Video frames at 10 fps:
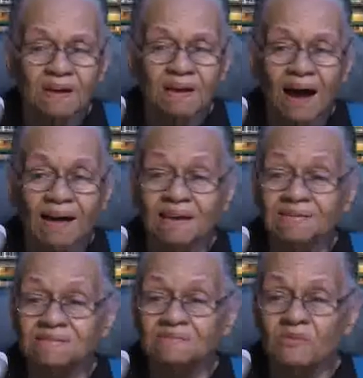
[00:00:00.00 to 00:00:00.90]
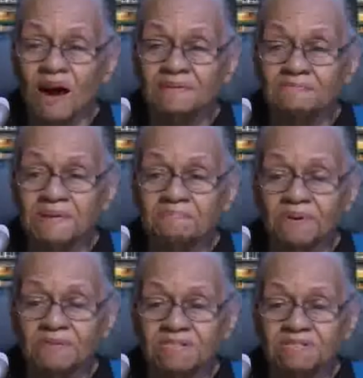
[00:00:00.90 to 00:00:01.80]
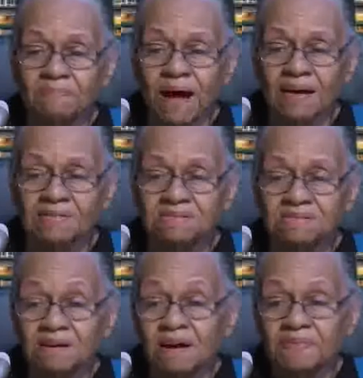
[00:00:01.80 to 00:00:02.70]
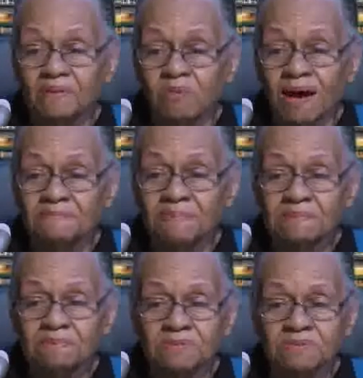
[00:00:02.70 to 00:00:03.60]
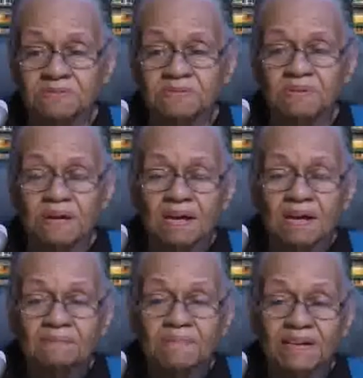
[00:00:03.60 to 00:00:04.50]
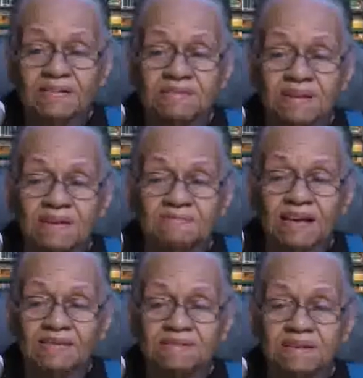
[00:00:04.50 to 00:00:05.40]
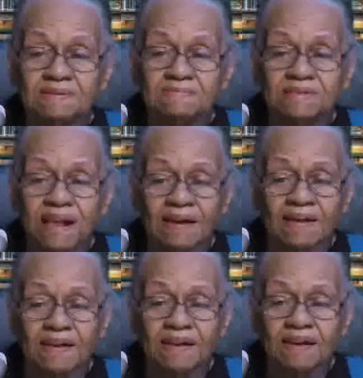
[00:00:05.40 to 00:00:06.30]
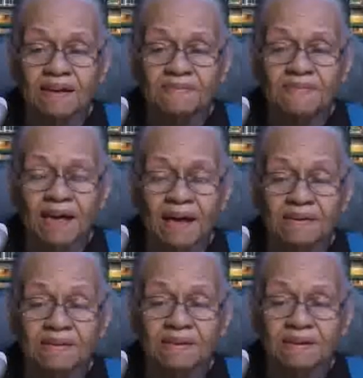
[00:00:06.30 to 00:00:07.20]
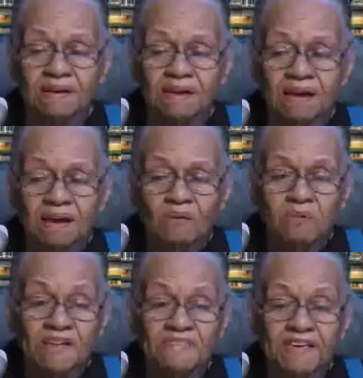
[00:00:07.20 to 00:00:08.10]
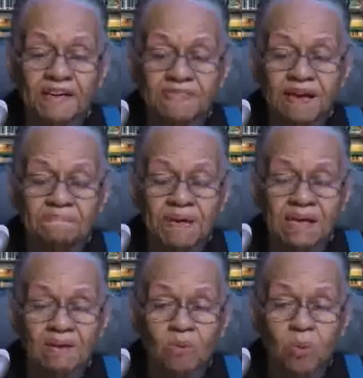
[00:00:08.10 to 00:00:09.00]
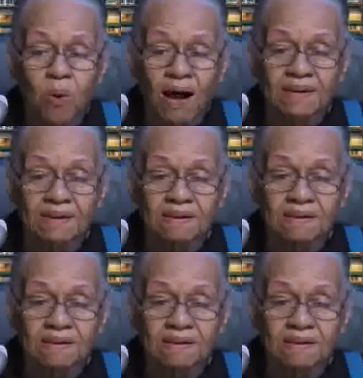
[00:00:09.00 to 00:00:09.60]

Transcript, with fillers: I guess some white people despise other white people too. But it seems it seems like that we think that being white